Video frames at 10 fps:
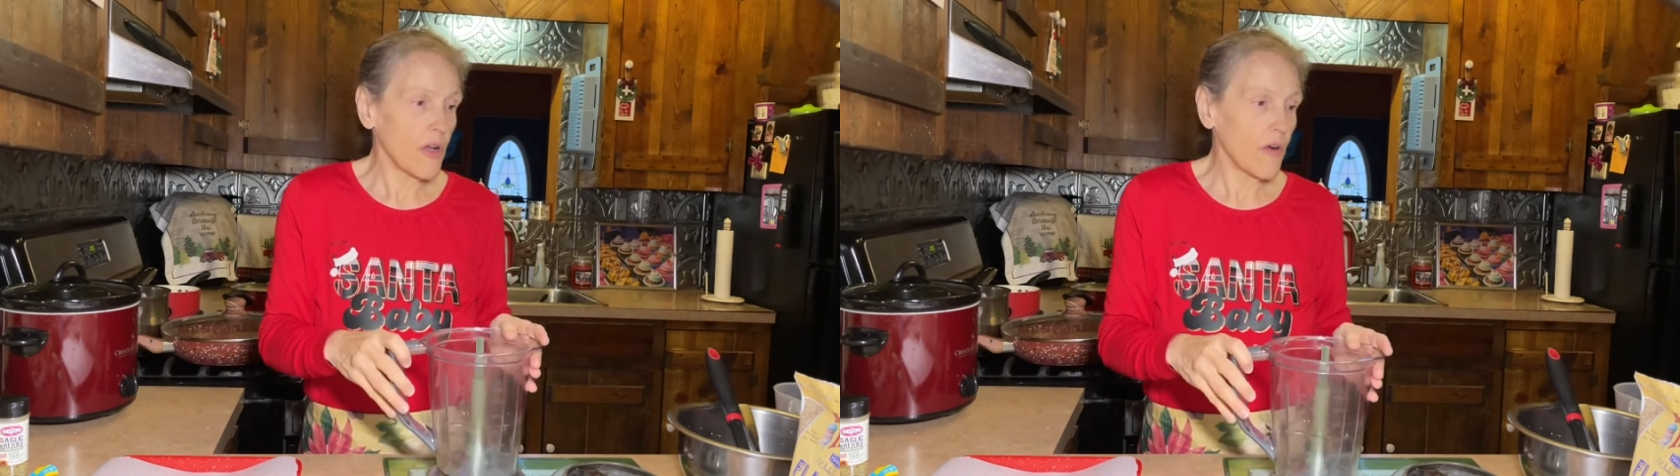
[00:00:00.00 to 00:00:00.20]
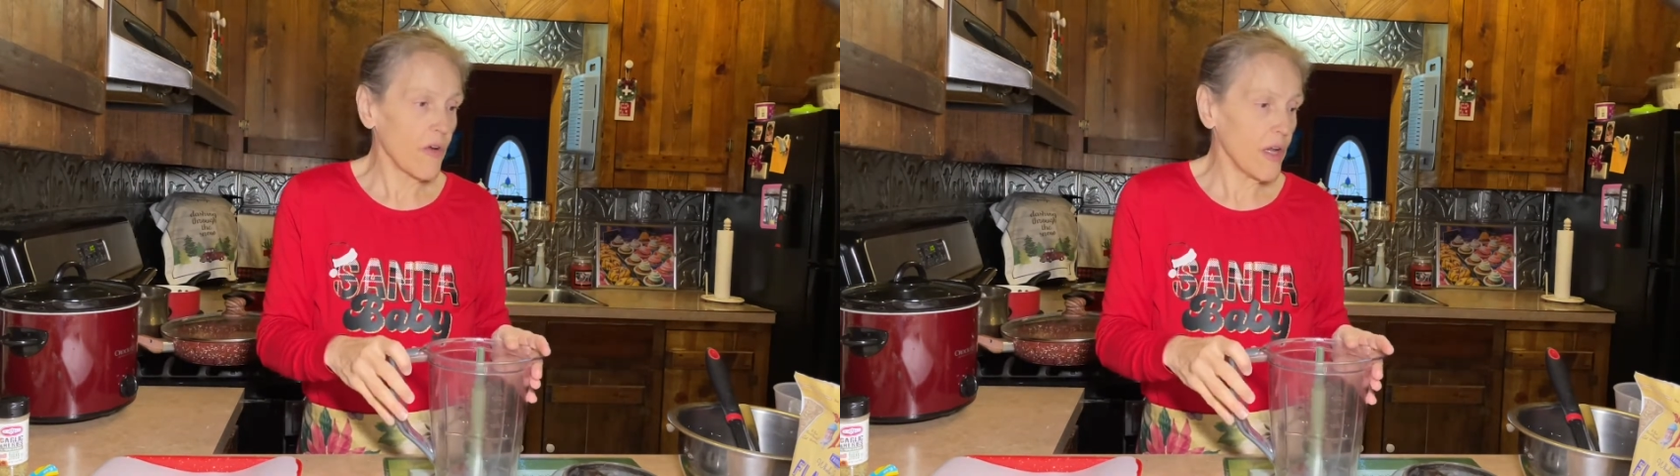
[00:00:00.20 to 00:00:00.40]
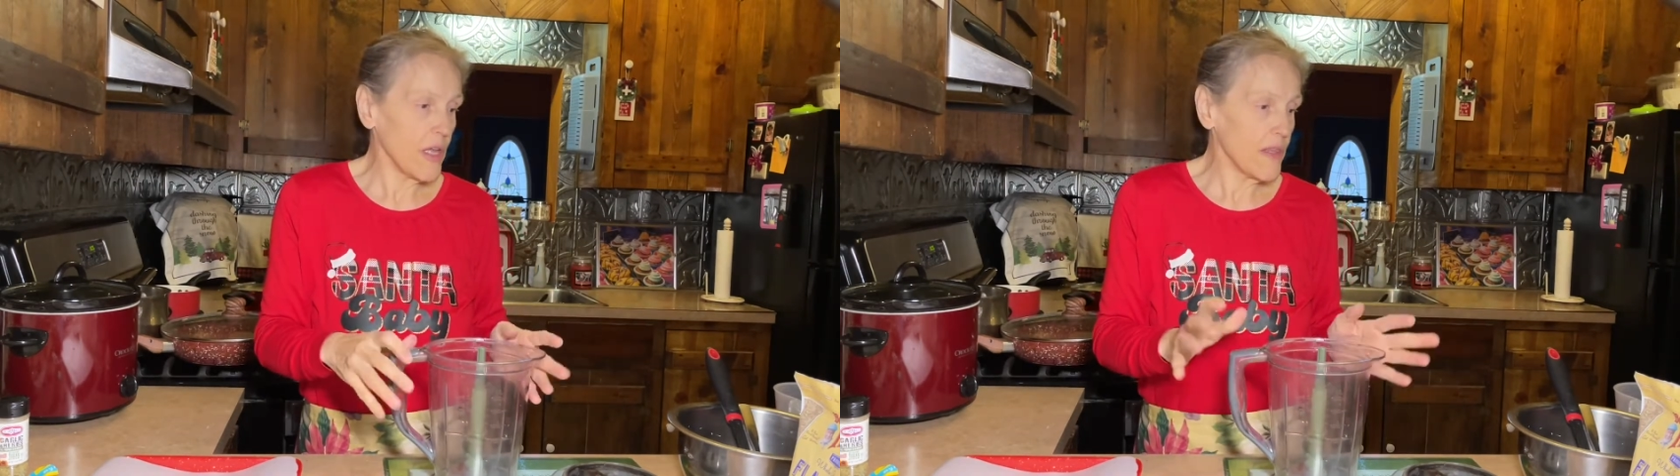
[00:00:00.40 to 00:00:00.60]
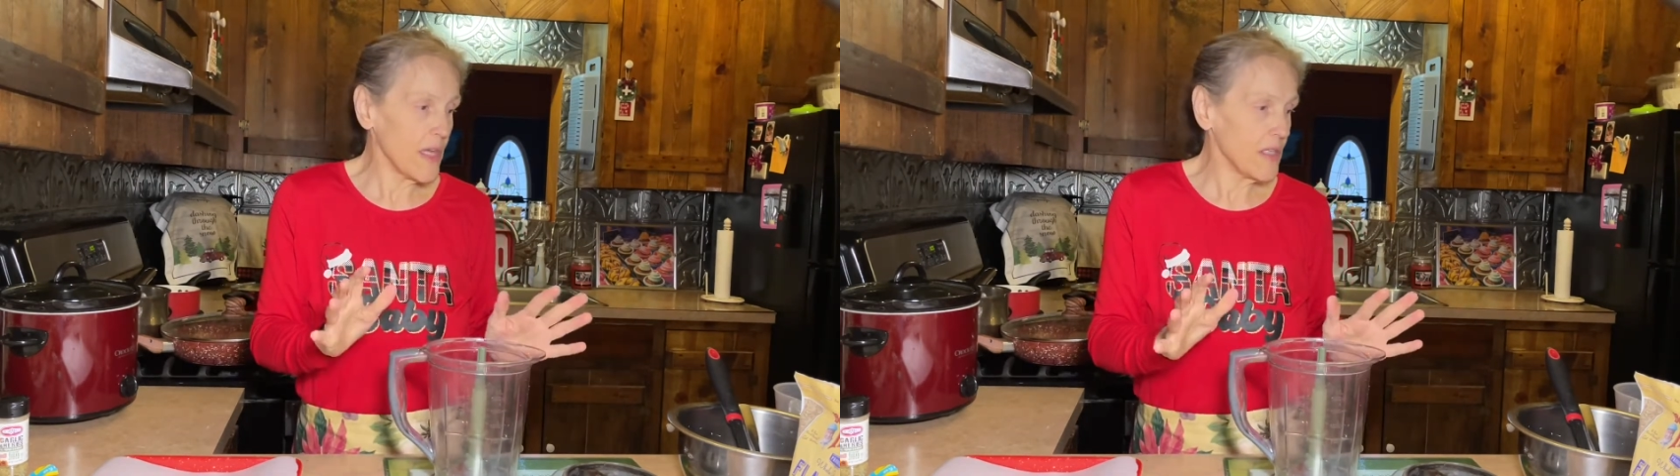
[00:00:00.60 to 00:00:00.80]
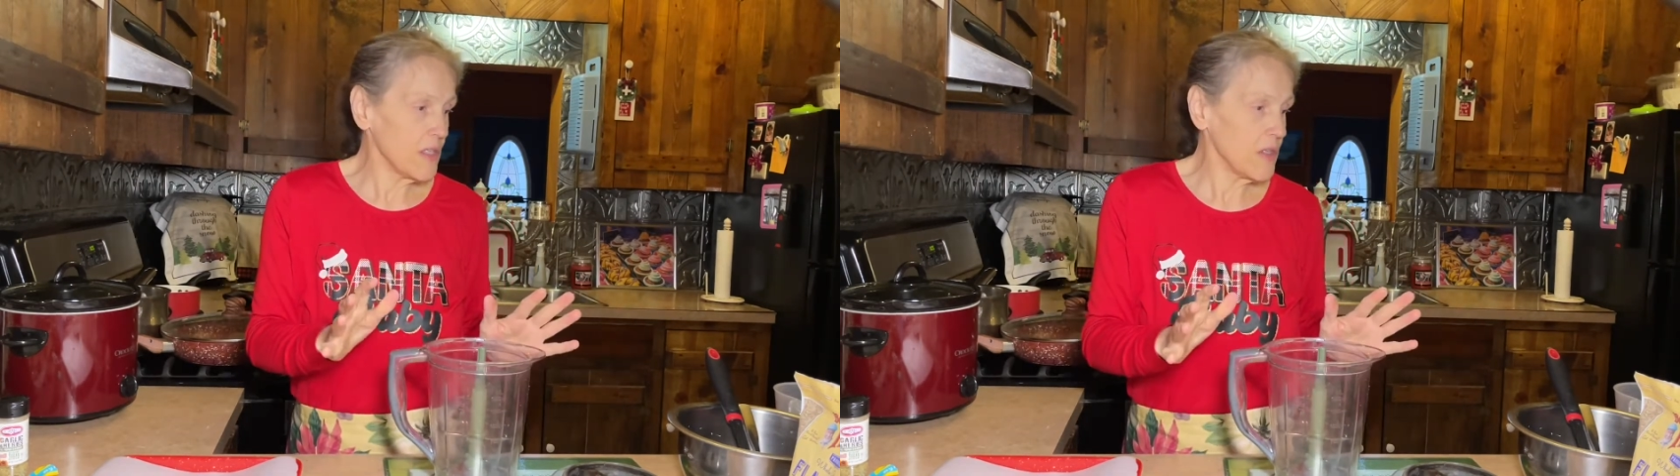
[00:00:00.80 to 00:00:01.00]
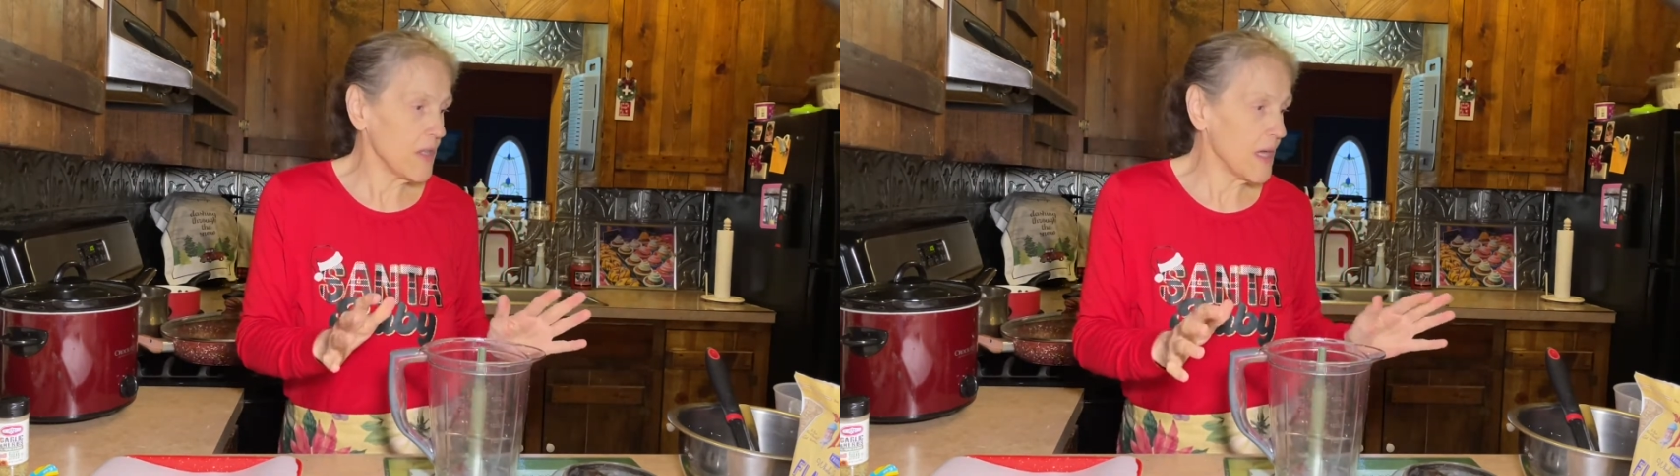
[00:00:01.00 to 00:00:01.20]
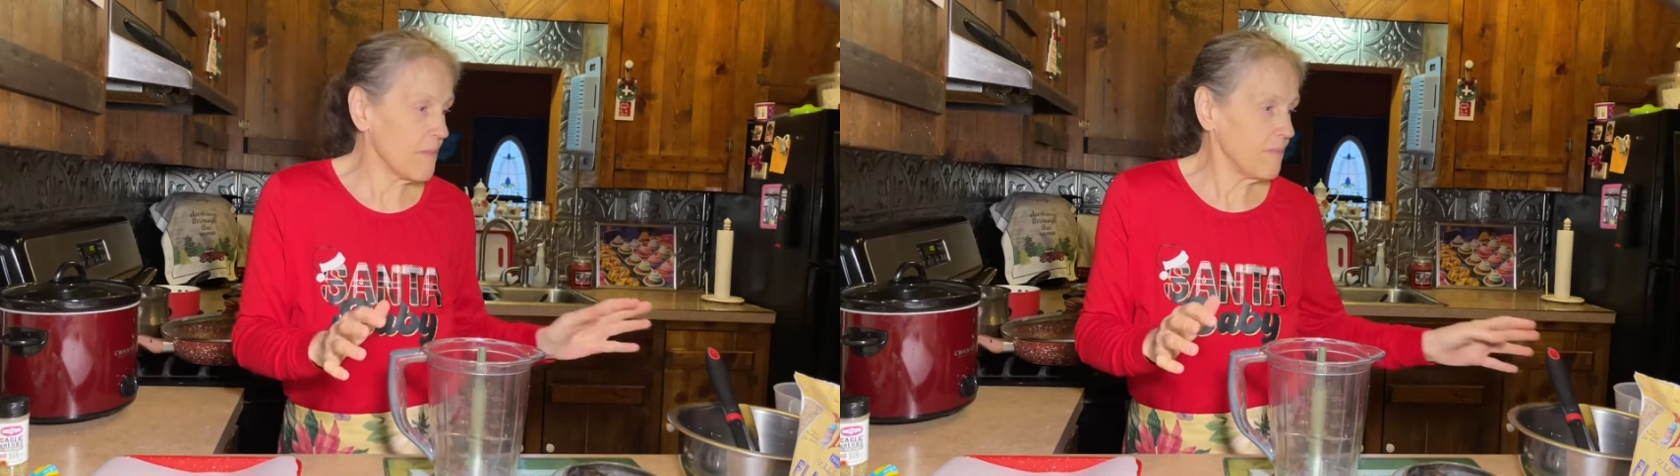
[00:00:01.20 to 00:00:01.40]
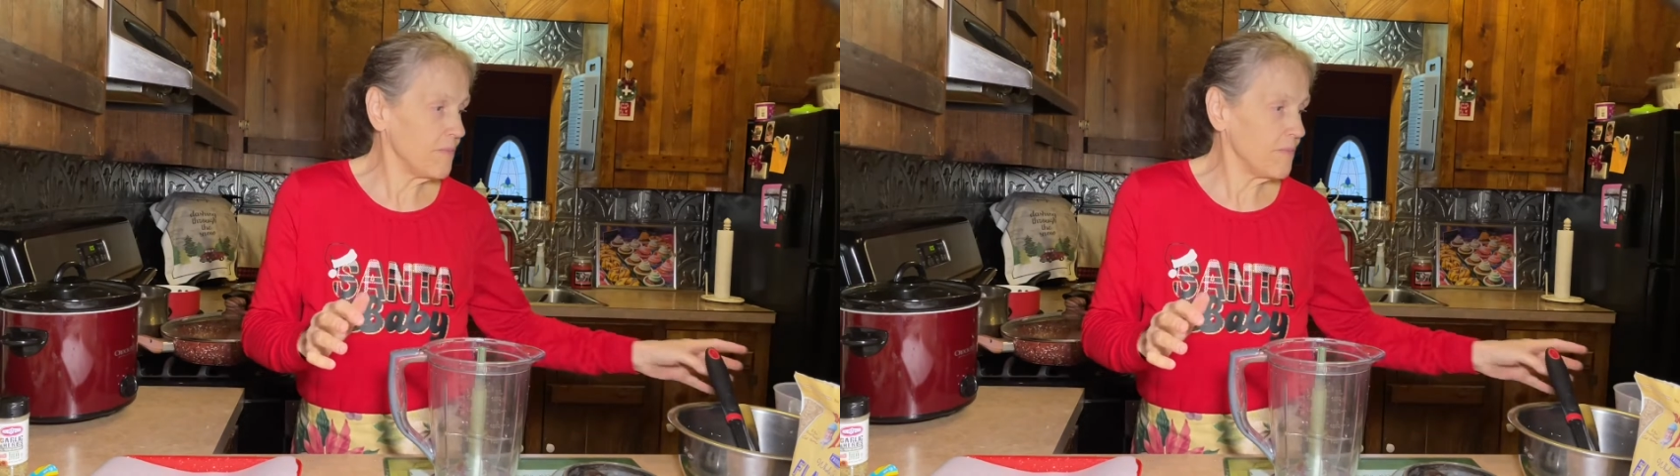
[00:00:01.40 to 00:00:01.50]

anything to them.